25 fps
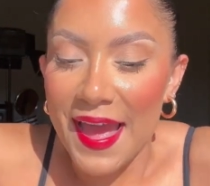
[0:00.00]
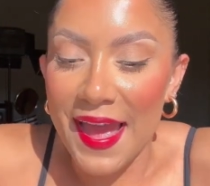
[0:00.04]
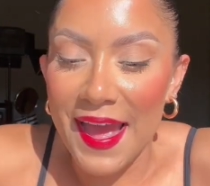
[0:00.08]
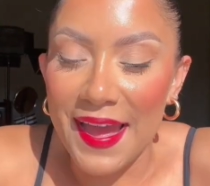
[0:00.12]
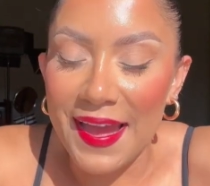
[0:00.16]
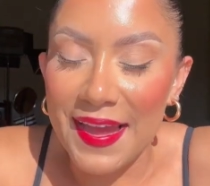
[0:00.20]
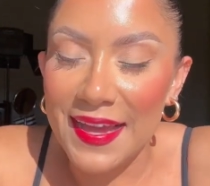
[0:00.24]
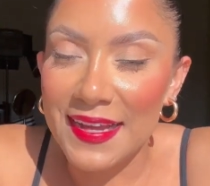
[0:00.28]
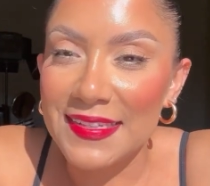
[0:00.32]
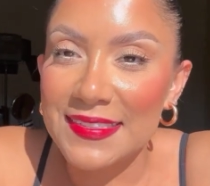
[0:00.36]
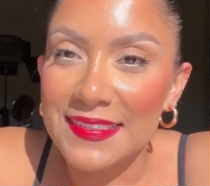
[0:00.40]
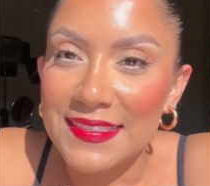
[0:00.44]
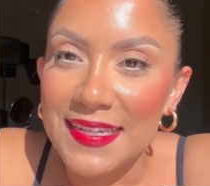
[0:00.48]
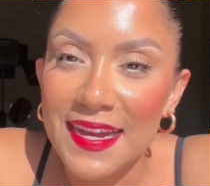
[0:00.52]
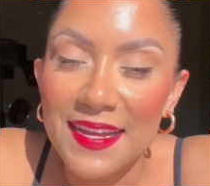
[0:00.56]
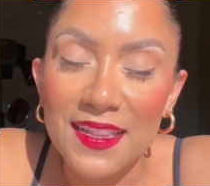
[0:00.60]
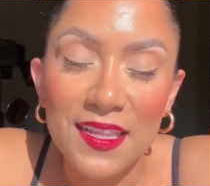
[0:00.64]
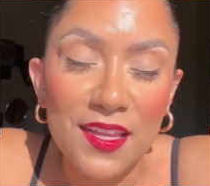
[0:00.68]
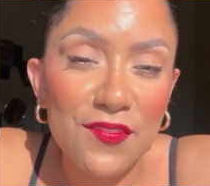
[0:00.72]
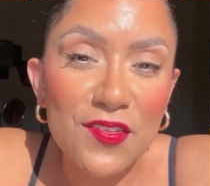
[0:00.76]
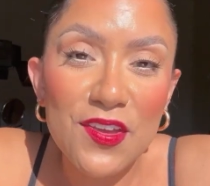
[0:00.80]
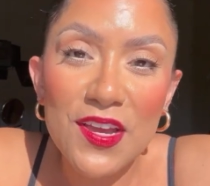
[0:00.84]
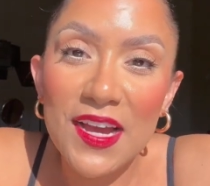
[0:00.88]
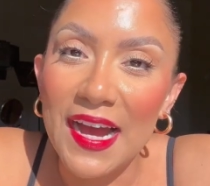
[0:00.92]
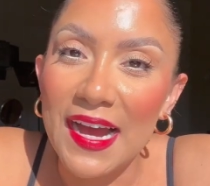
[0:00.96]
And I
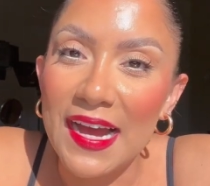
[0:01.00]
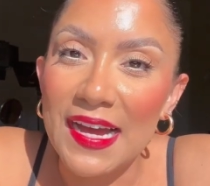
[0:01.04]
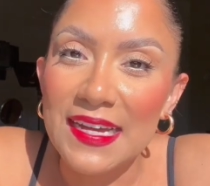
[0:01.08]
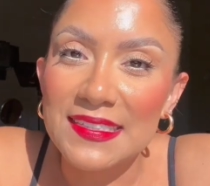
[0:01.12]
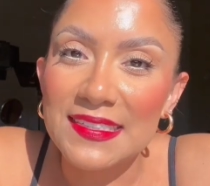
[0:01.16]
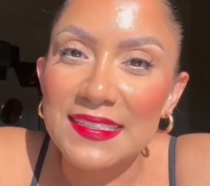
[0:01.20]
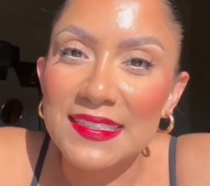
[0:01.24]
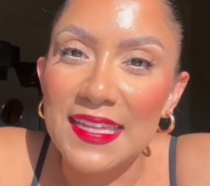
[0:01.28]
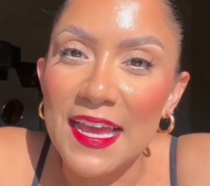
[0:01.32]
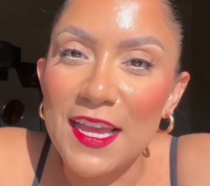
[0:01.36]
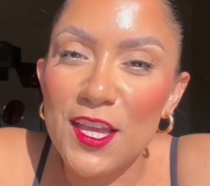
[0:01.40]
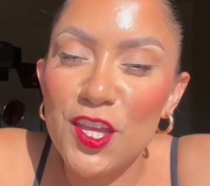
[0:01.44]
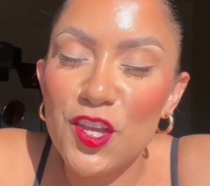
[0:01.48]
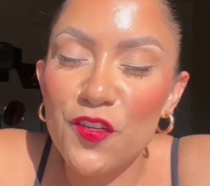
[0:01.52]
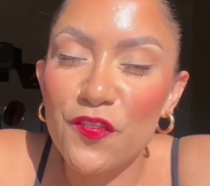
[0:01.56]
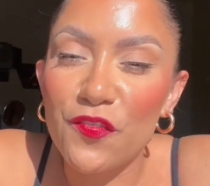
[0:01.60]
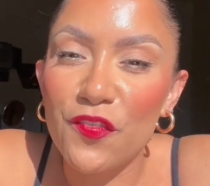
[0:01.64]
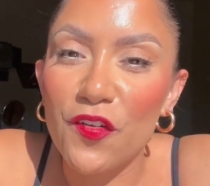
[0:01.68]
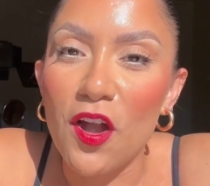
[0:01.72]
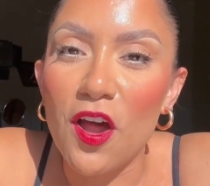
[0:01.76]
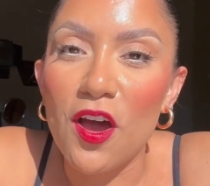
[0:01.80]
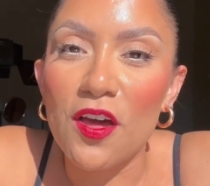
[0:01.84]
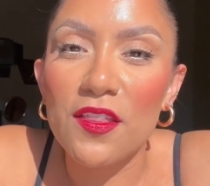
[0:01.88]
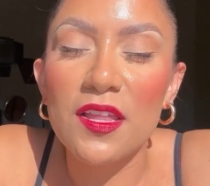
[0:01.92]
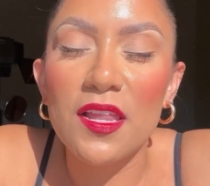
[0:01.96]
love you guys. Thank you
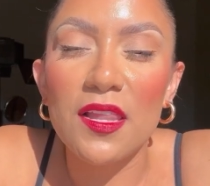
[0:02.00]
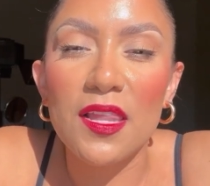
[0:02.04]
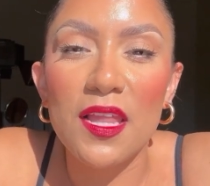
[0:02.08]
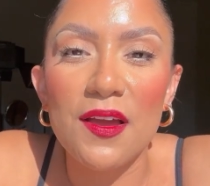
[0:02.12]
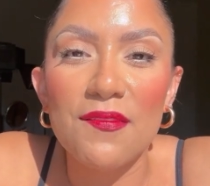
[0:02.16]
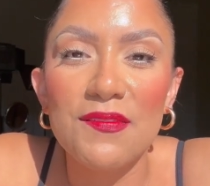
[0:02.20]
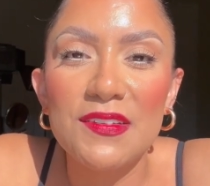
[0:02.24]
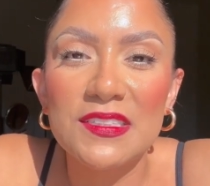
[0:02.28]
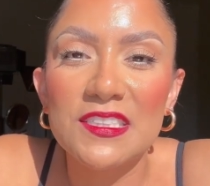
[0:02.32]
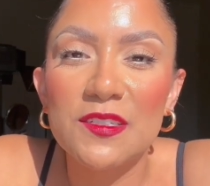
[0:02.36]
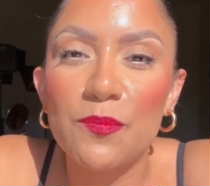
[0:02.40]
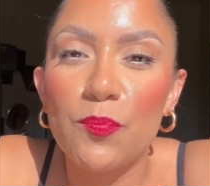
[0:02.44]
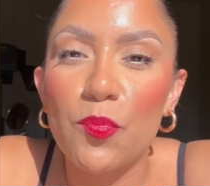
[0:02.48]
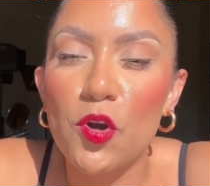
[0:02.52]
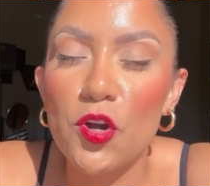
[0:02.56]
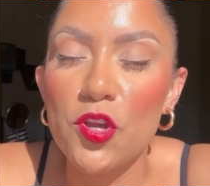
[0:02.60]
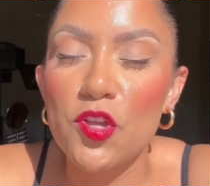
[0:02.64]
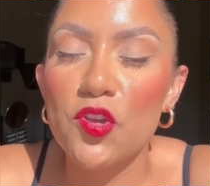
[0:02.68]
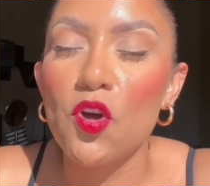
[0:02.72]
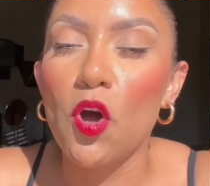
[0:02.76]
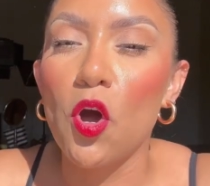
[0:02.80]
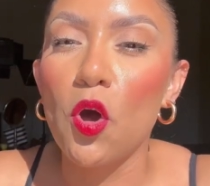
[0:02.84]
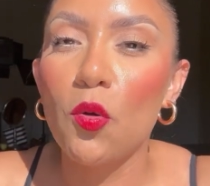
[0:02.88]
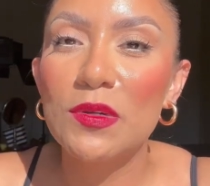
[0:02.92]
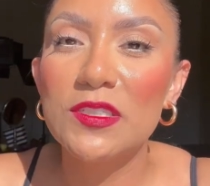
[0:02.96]
for all the love and support
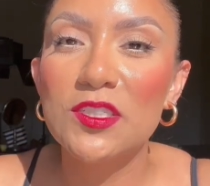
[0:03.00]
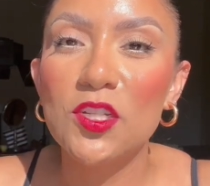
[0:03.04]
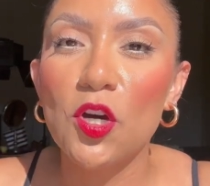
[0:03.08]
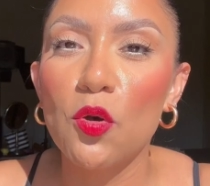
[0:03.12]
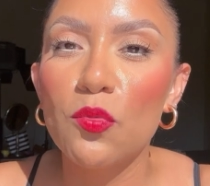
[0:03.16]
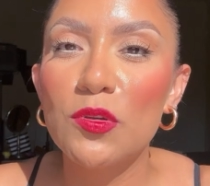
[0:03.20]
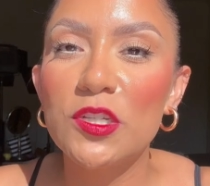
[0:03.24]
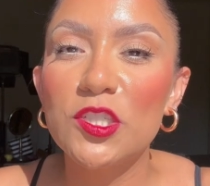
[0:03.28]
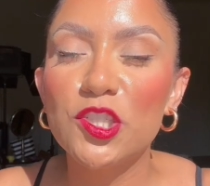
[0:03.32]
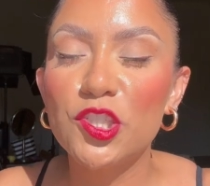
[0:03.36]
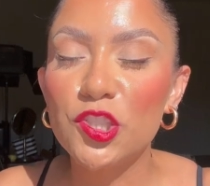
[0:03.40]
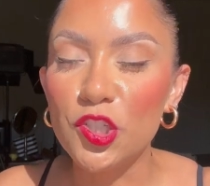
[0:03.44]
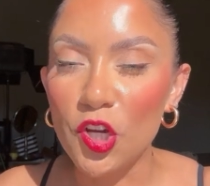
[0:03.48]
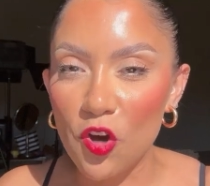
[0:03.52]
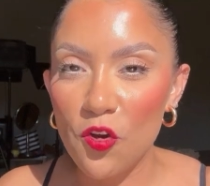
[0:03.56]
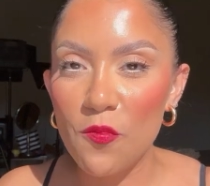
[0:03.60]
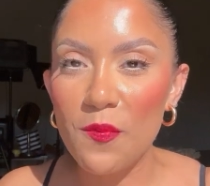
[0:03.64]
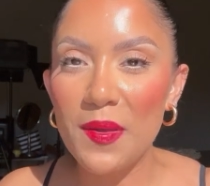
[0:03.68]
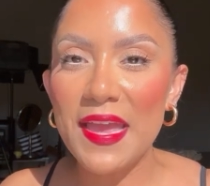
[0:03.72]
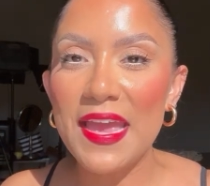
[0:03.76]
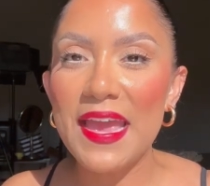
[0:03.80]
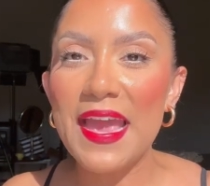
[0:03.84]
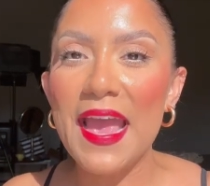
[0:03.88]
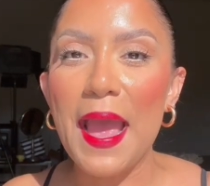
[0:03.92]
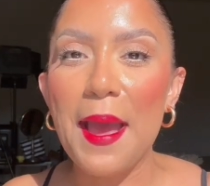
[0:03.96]
you always, always show
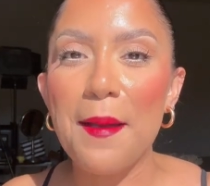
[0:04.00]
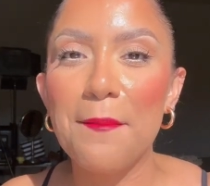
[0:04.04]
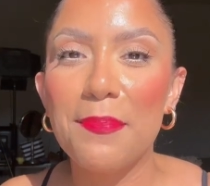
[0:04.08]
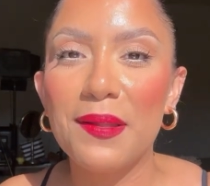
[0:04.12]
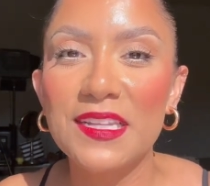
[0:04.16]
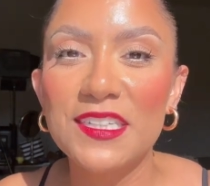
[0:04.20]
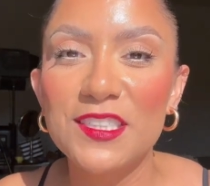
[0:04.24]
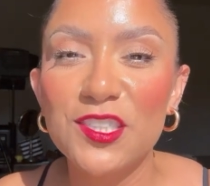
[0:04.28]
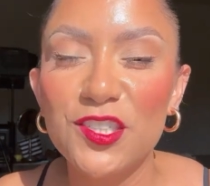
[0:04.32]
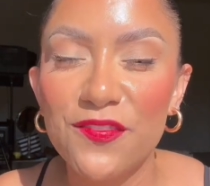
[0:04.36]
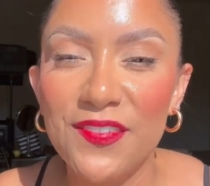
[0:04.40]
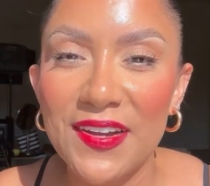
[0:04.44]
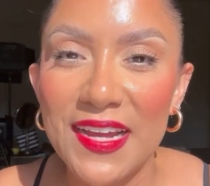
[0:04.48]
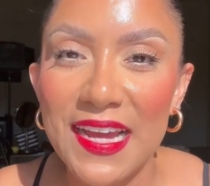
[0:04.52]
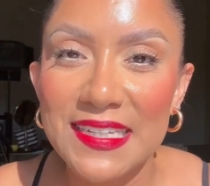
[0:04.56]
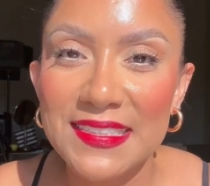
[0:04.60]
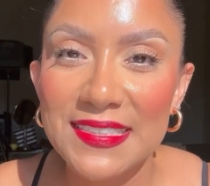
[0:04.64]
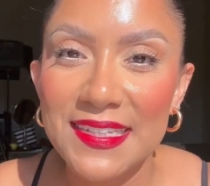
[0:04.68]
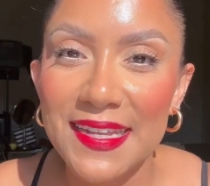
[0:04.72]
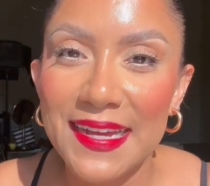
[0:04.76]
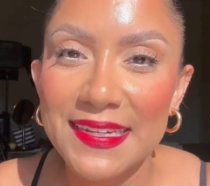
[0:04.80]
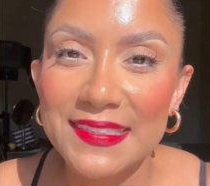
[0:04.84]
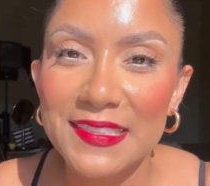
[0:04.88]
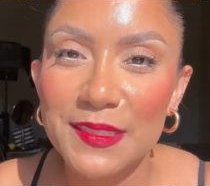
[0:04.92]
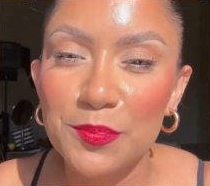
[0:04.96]
me. And please don't forget
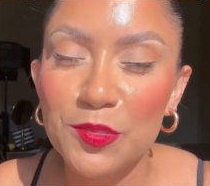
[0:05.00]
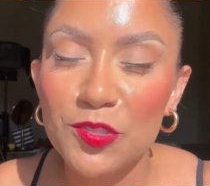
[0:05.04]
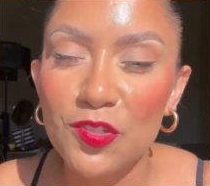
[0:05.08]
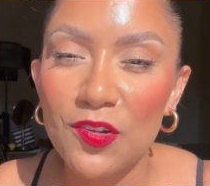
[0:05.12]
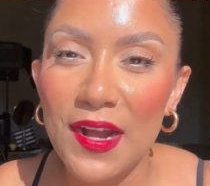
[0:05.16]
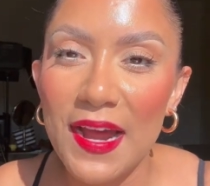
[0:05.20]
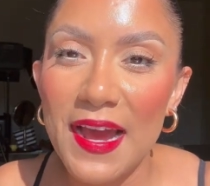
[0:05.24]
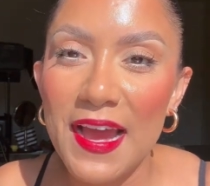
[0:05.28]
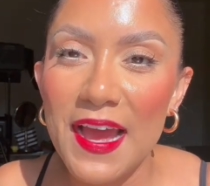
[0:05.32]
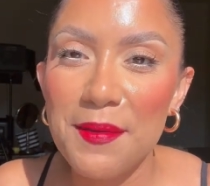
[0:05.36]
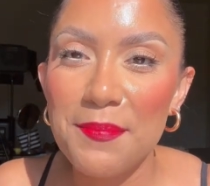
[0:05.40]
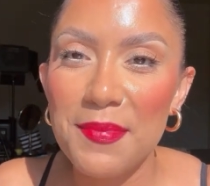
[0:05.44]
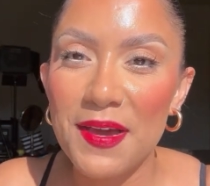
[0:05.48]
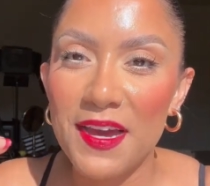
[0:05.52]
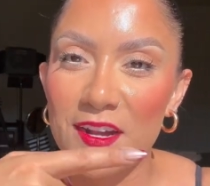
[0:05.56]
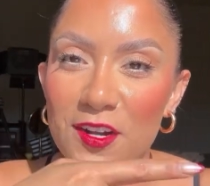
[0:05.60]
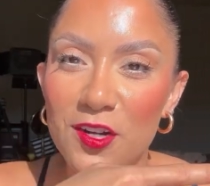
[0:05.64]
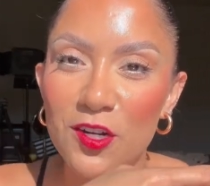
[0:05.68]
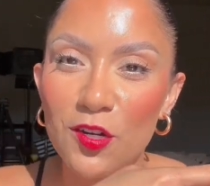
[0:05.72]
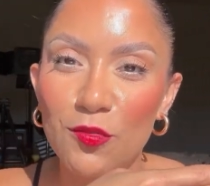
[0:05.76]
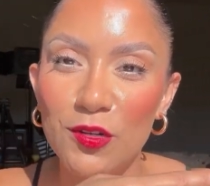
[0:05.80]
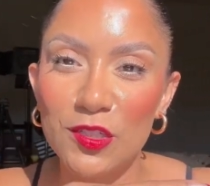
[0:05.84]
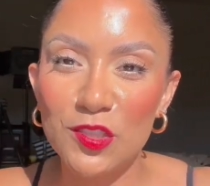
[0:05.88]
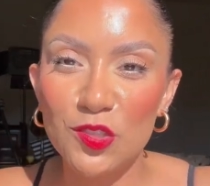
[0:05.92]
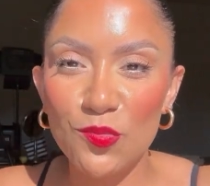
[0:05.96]
to like, subscribe. I don't
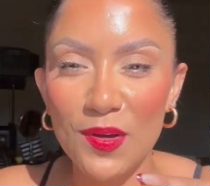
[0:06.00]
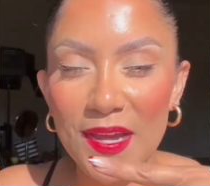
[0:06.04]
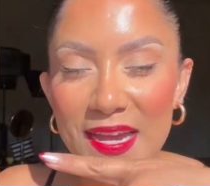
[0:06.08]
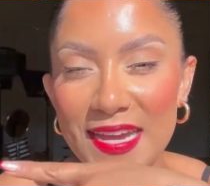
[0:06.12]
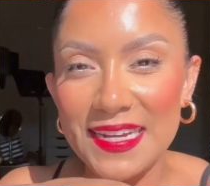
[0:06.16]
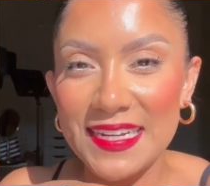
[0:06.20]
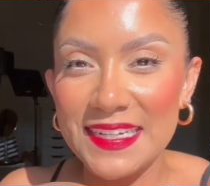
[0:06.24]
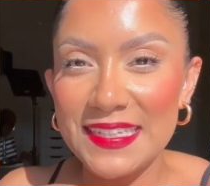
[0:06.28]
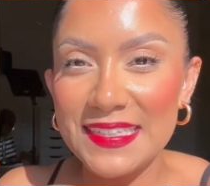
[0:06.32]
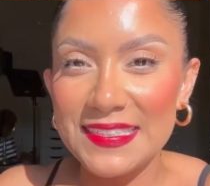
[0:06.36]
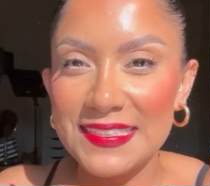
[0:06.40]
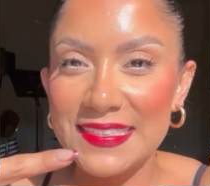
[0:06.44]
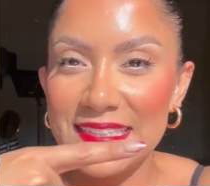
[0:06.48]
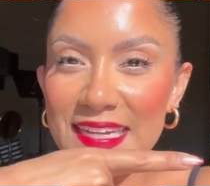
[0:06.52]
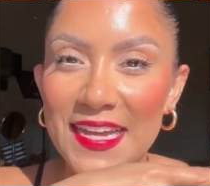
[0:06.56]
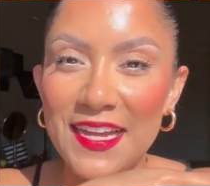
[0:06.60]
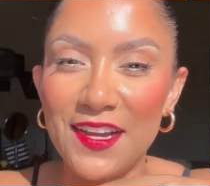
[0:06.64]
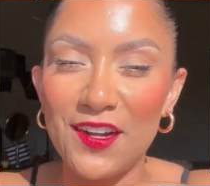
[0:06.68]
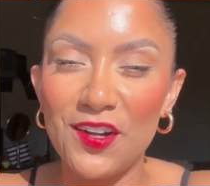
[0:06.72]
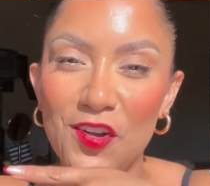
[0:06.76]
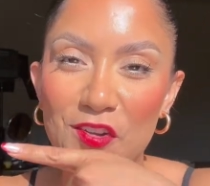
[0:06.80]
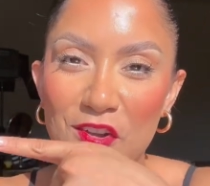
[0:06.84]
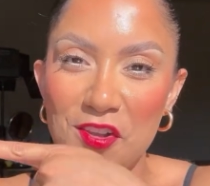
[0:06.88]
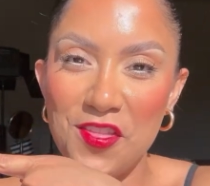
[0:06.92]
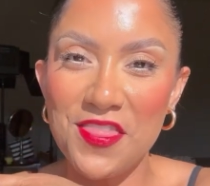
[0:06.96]
know which way it is,
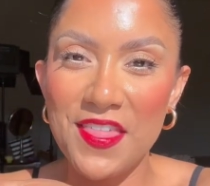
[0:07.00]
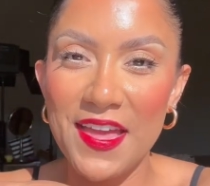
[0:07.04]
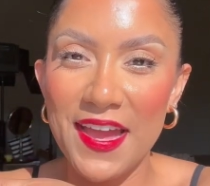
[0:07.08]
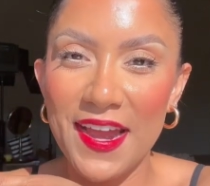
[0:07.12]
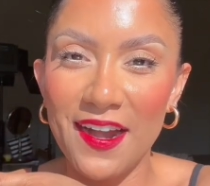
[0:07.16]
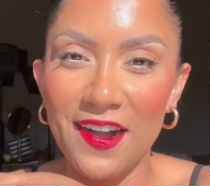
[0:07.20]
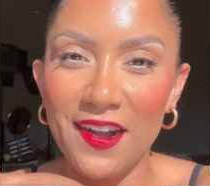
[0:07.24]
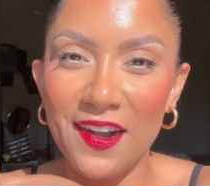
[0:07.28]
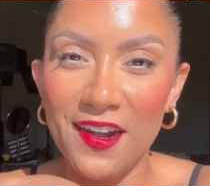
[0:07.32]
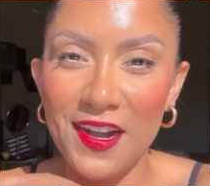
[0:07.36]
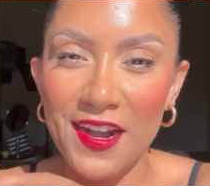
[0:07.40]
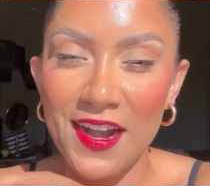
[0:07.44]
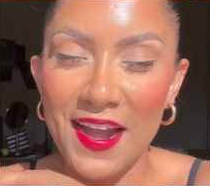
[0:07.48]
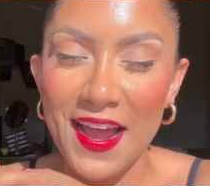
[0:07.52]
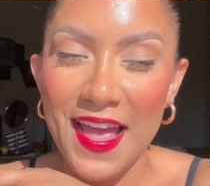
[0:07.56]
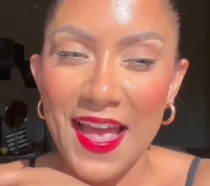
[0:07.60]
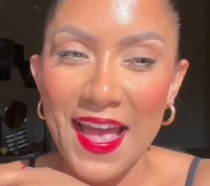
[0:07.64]
here or there.